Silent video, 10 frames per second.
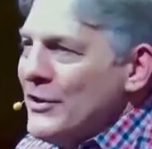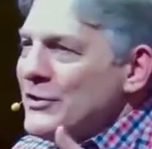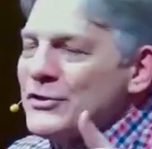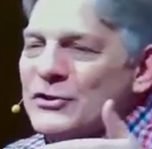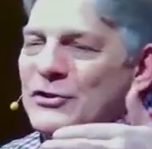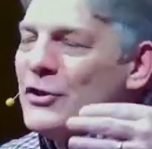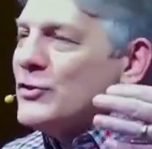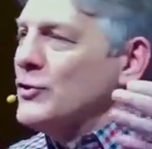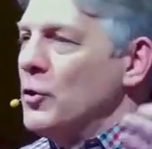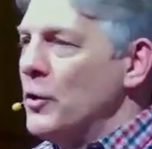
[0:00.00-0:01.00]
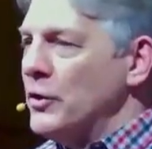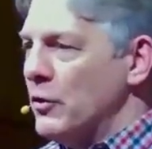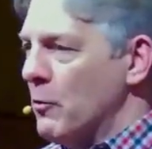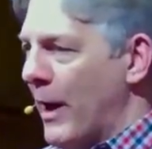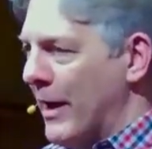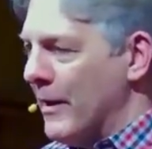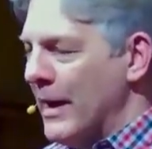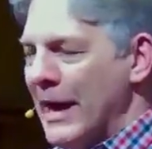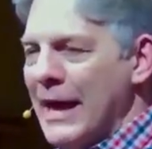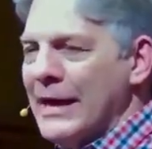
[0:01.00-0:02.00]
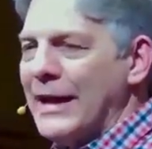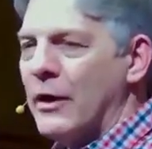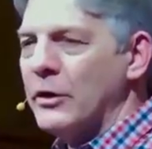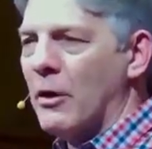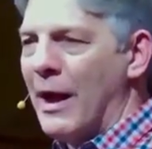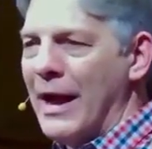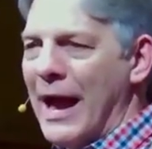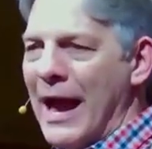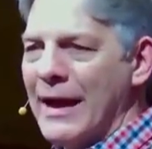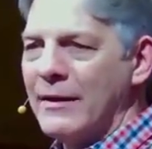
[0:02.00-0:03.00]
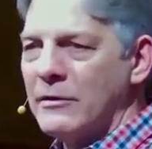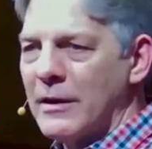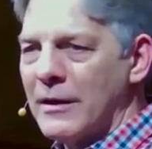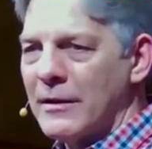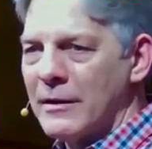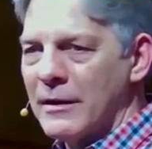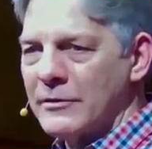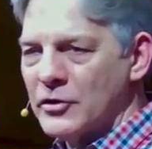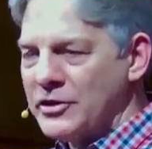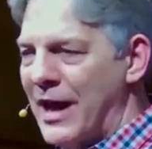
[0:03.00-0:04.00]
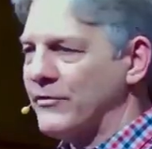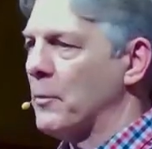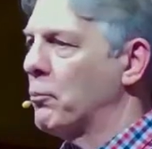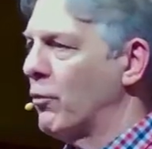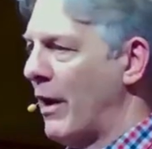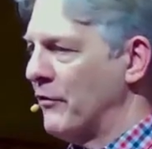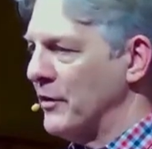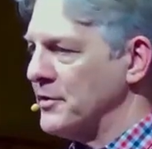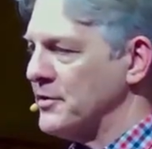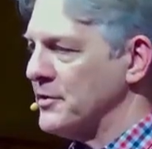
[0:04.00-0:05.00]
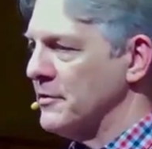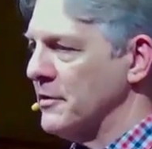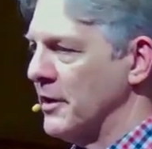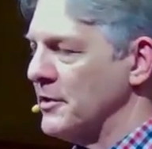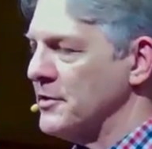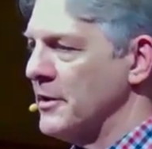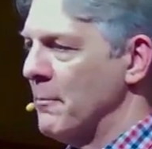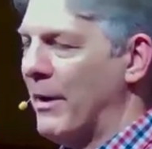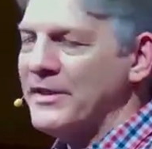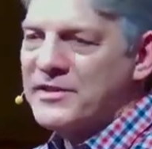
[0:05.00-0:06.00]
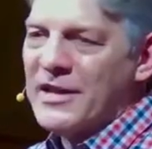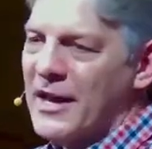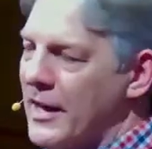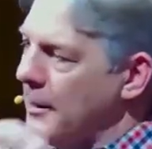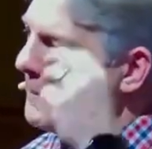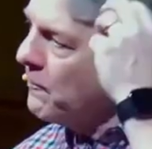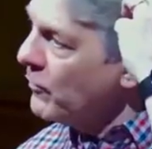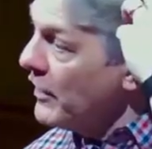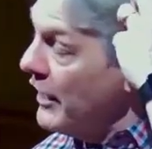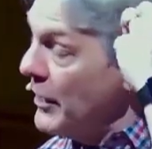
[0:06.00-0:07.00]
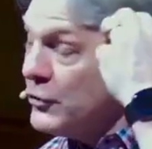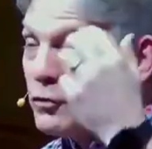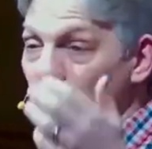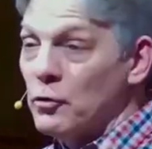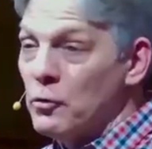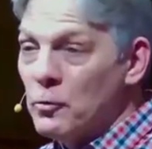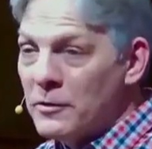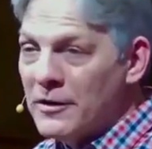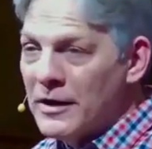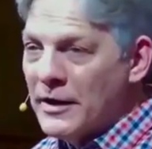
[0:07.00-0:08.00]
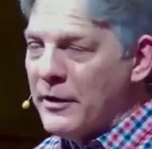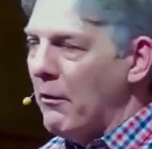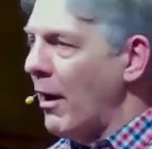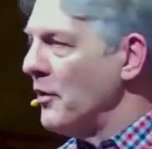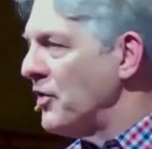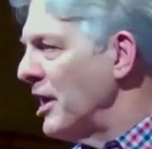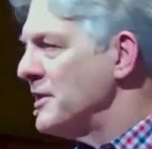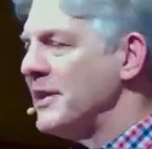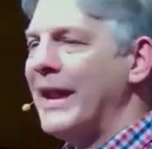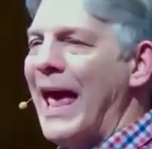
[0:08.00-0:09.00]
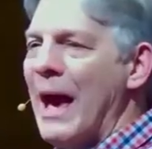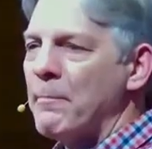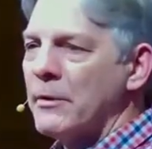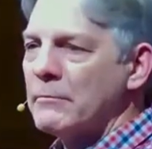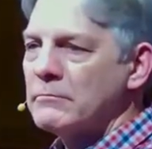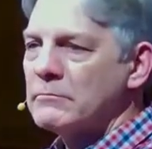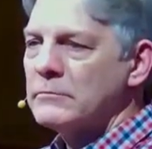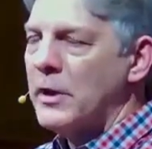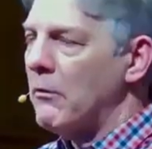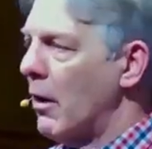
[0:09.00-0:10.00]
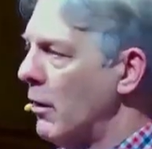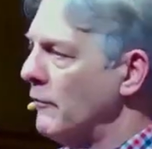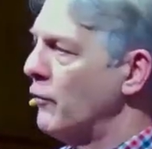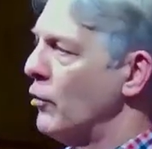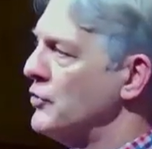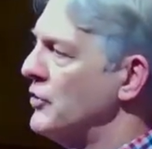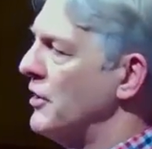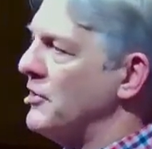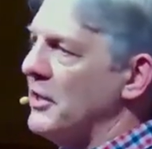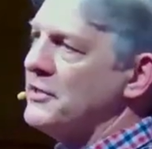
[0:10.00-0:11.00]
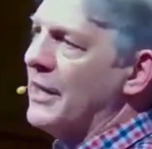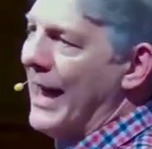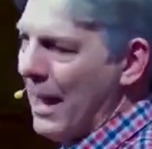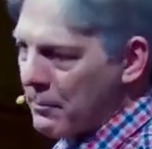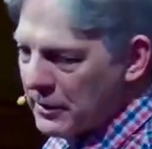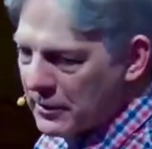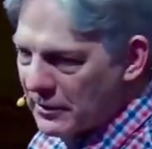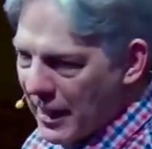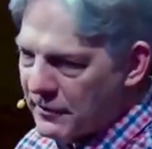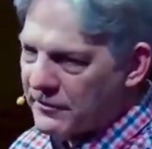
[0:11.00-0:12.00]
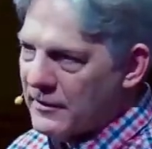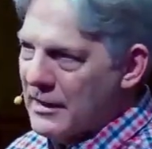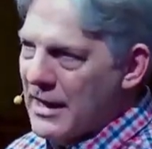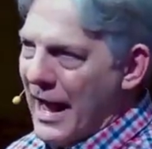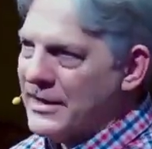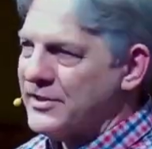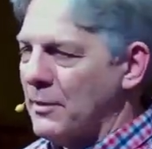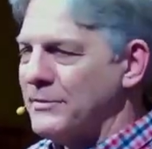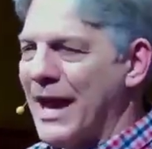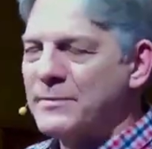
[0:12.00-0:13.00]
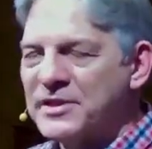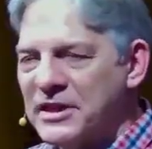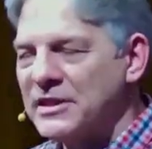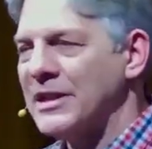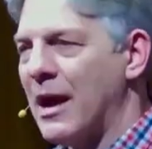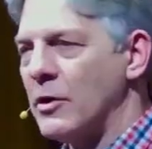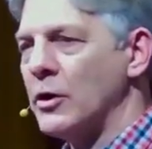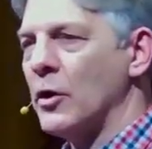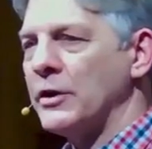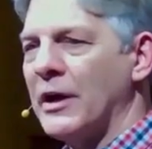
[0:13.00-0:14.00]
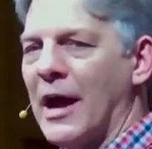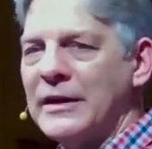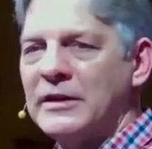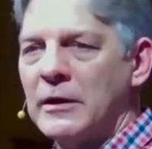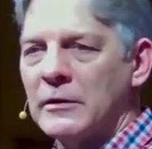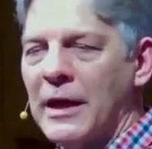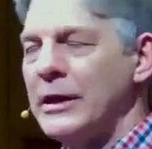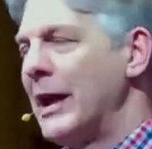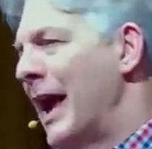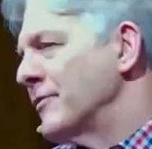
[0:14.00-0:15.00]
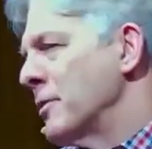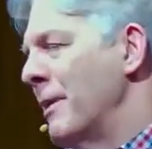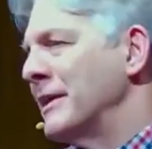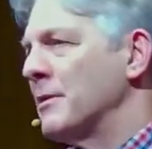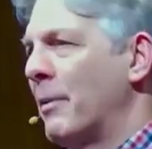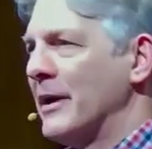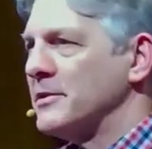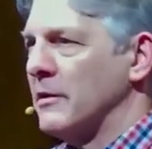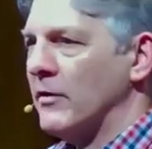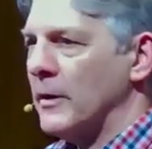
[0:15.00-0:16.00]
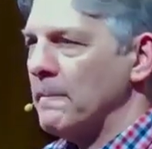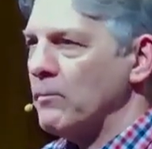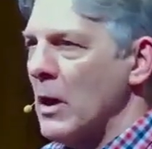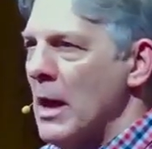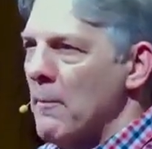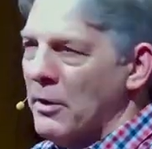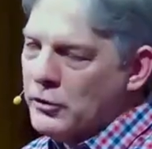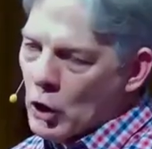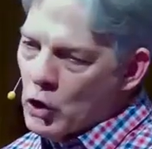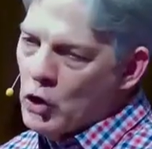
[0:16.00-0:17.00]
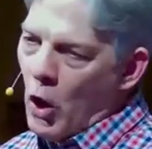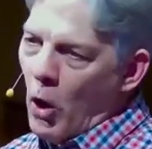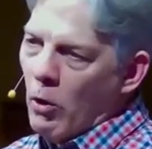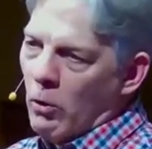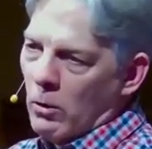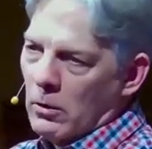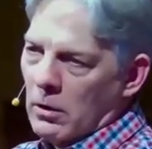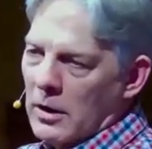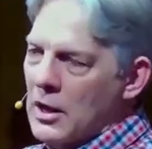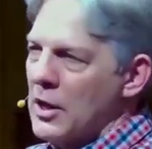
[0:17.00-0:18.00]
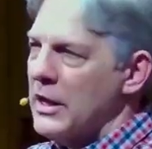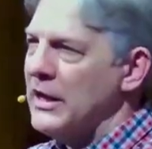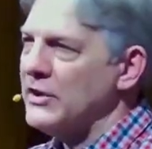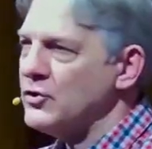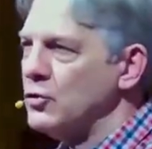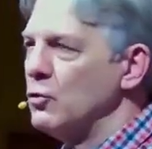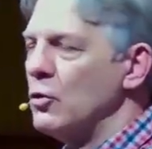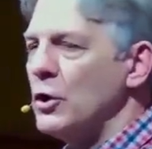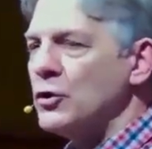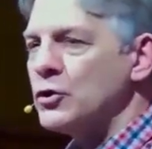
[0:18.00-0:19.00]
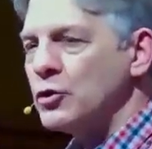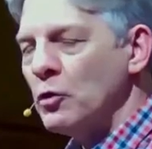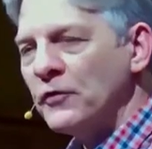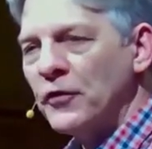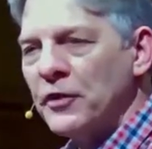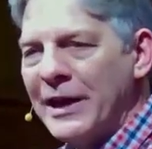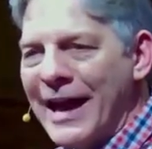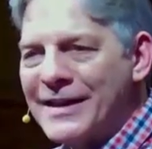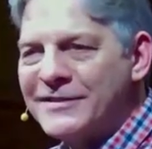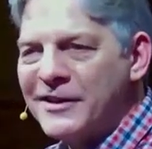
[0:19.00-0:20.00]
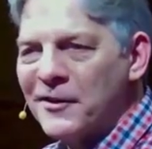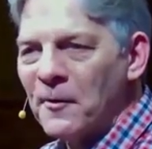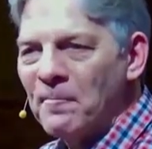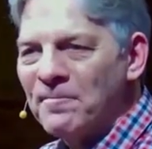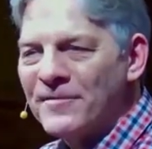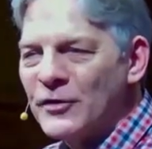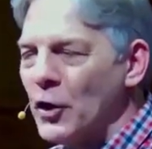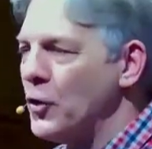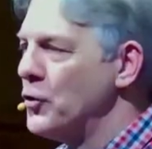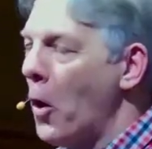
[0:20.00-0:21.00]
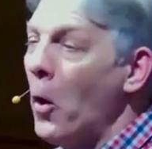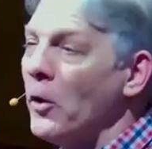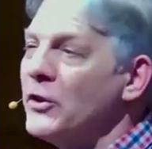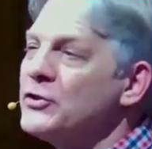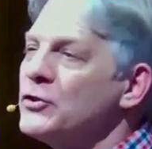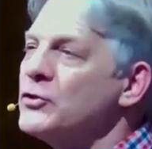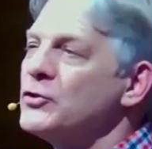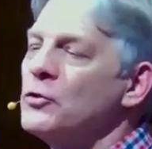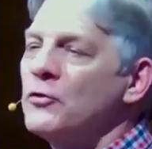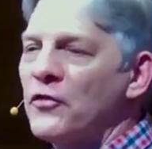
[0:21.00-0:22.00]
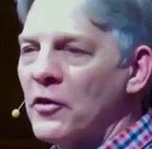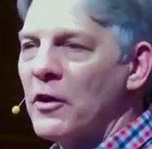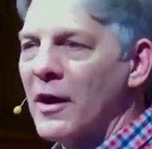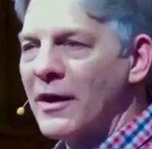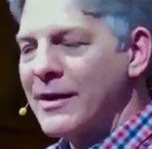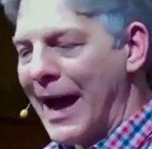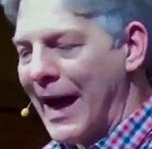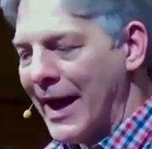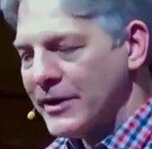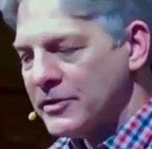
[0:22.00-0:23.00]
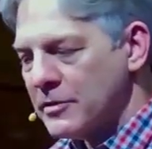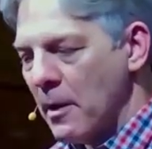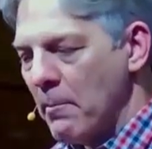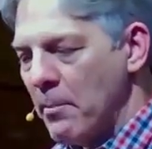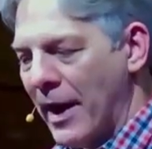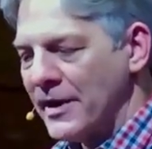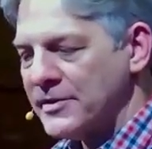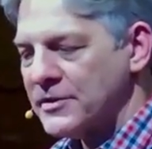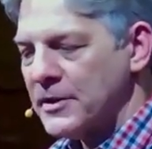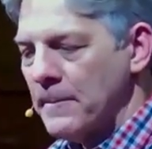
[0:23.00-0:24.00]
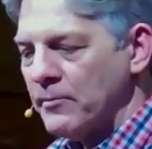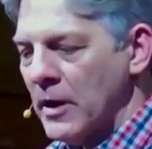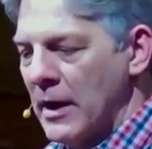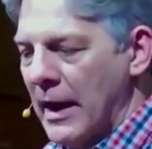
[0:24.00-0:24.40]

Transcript: I'm going to just do it your way. Now, you know, I, I just have to preface this by saying it's true. There are things that happen, there are unfortunate things that happen in life. And sometimes things aren't ideal, and you have to make the best of it. But the goal is to shoot for the ideal. The goal is to shoot for God's best.